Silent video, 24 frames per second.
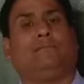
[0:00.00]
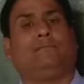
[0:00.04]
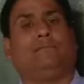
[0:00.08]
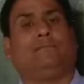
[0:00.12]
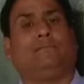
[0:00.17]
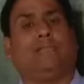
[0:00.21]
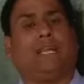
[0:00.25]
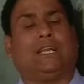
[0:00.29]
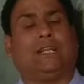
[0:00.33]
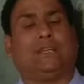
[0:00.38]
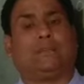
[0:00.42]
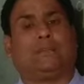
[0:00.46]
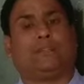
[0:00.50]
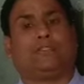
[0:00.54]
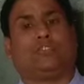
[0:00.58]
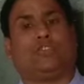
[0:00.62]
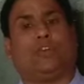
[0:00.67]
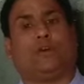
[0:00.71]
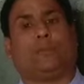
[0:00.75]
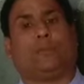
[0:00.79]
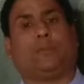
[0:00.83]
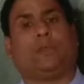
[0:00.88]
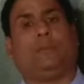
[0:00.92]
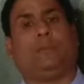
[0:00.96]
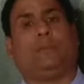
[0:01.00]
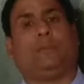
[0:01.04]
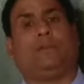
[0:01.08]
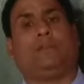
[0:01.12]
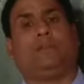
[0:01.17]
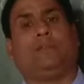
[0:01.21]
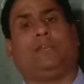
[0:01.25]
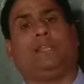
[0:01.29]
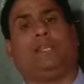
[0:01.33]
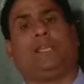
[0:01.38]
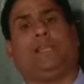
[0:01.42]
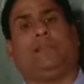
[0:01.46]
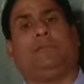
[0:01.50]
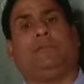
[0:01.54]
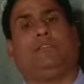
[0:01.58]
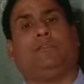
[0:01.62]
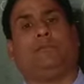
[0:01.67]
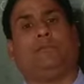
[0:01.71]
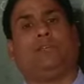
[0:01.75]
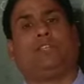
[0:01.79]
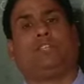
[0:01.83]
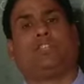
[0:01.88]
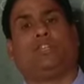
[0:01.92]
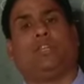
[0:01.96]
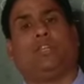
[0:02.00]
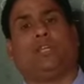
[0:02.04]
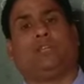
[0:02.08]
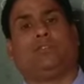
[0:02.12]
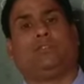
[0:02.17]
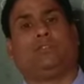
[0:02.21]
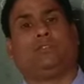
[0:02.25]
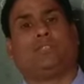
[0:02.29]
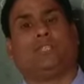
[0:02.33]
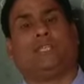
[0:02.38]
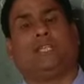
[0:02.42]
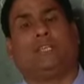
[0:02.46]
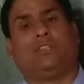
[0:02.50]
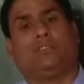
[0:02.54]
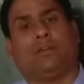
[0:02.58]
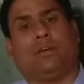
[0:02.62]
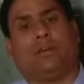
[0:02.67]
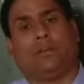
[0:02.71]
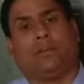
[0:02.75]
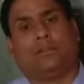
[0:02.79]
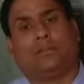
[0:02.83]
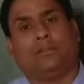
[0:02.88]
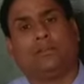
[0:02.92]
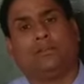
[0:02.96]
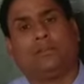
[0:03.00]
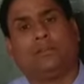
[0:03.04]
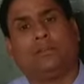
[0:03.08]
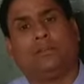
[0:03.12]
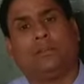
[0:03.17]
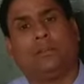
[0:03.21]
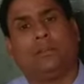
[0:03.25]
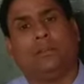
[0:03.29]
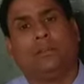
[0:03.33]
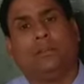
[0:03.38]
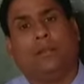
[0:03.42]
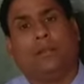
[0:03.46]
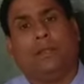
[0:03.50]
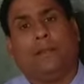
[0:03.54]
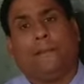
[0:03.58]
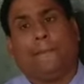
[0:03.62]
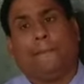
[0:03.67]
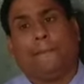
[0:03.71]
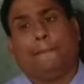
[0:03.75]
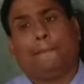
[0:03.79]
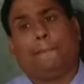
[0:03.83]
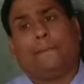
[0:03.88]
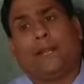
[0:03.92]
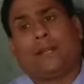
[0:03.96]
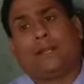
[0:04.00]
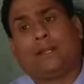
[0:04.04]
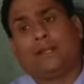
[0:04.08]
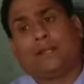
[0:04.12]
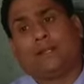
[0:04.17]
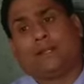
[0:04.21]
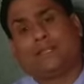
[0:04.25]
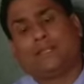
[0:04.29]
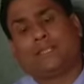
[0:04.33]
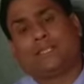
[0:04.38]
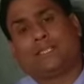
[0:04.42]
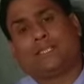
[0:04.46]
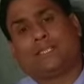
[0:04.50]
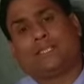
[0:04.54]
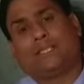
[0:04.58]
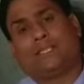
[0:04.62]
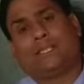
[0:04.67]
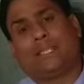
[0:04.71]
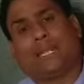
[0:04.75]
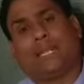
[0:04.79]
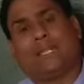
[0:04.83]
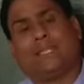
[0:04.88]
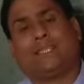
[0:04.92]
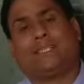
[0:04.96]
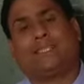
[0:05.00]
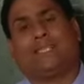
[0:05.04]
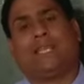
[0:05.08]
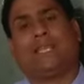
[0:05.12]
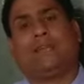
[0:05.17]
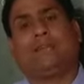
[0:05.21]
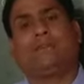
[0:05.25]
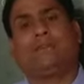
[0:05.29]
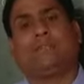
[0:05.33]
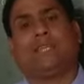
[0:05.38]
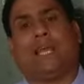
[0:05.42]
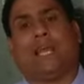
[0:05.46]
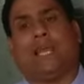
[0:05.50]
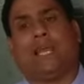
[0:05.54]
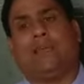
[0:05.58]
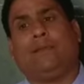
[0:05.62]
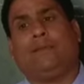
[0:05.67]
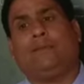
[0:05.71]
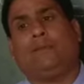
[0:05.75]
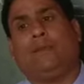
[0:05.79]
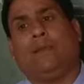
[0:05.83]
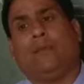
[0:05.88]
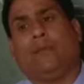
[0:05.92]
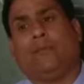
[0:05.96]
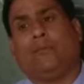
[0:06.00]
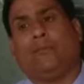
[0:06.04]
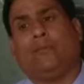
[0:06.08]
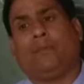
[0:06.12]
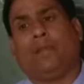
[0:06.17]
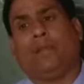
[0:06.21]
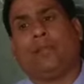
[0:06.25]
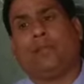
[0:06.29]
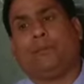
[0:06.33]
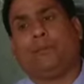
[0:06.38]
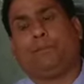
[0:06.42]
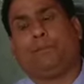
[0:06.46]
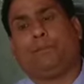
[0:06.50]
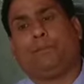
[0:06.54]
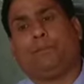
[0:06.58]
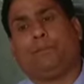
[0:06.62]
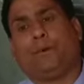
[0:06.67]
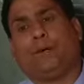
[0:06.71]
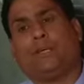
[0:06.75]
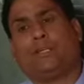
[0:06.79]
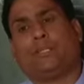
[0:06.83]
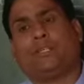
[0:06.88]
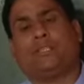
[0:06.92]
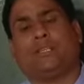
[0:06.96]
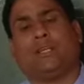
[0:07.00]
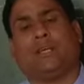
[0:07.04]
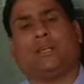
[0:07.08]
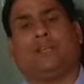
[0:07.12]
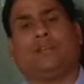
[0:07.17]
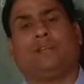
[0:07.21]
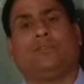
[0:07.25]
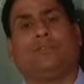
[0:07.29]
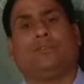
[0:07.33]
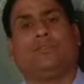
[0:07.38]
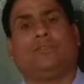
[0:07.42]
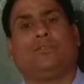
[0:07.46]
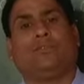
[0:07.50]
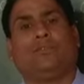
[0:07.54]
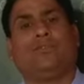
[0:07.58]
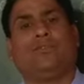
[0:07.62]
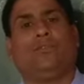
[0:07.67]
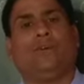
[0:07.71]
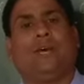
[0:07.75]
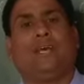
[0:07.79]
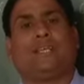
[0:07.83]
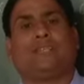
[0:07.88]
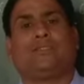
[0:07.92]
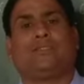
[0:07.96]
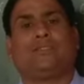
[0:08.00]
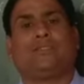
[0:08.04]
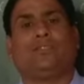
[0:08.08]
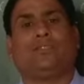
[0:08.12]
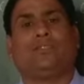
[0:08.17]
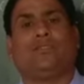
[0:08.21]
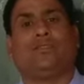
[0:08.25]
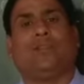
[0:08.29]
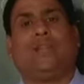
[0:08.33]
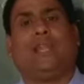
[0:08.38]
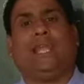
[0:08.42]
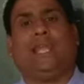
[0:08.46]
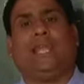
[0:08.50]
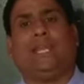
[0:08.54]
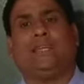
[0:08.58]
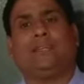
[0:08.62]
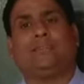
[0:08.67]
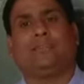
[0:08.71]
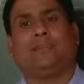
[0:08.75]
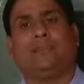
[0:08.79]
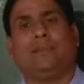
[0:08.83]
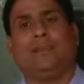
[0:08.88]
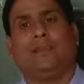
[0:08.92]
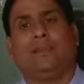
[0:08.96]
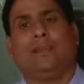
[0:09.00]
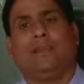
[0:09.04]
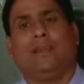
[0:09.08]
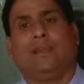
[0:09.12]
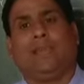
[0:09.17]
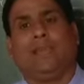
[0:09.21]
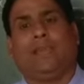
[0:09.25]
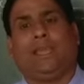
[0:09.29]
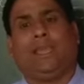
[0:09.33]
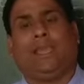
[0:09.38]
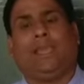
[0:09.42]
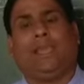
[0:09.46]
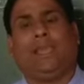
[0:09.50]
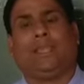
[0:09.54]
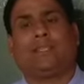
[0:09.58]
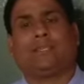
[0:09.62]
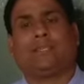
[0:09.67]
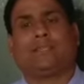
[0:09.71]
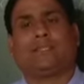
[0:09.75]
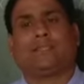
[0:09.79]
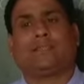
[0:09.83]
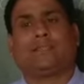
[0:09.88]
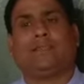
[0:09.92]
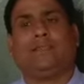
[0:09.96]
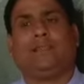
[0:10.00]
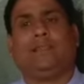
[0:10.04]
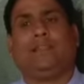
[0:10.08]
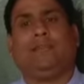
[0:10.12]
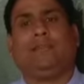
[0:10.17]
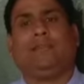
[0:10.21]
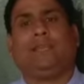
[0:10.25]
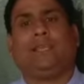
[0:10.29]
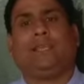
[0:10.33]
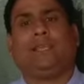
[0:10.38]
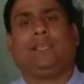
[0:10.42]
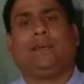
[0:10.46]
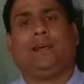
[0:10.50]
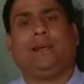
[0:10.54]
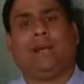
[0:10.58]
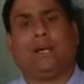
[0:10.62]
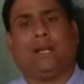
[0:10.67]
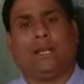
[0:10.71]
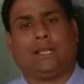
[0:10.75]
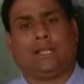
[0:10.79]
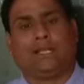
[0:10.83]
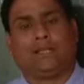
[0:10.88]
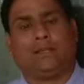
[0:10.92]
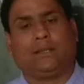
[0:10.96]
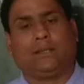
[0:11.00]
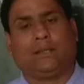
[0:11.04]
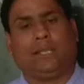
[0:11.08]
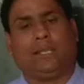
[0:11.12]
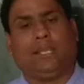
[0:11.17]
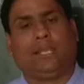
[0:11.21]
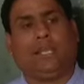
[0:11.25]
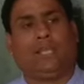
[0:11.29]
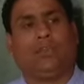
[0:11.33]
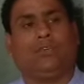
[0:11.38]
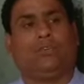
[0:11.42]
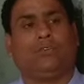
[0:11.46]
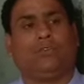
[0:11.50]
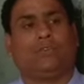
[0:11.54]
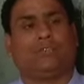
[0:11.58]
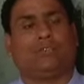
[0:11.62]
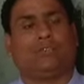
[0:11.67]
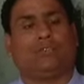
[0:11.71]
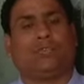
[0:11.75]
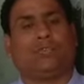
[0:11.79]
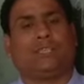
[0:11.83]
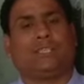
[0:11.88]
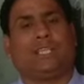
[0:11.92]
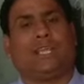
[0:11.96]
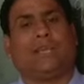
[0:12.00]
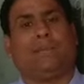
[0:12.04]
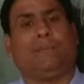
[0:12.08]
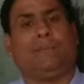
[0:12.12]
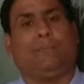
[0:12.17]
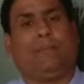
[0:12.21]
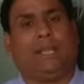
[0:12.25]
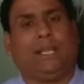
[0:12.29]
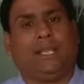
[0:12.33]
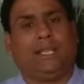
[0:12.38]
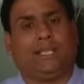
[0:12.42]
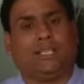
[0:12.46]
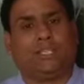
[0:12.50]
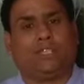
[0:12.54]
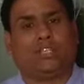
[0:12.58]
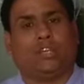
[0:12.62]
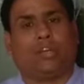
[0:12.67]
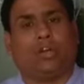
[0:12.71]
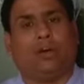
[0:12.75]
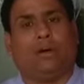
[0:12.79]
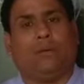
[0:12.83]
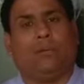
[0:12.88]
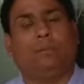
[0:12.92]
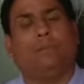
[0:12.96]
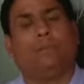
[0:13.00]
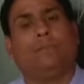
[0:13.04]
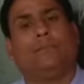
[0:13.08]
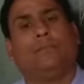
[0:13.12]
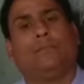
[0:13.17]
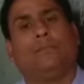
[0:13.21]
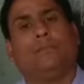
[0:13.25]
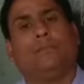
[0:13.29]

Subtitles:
that shopkeeper will give him a chair to sit on. But at the same time, when a person who has no land, he is living in a hut, he goes to the same PDS shop,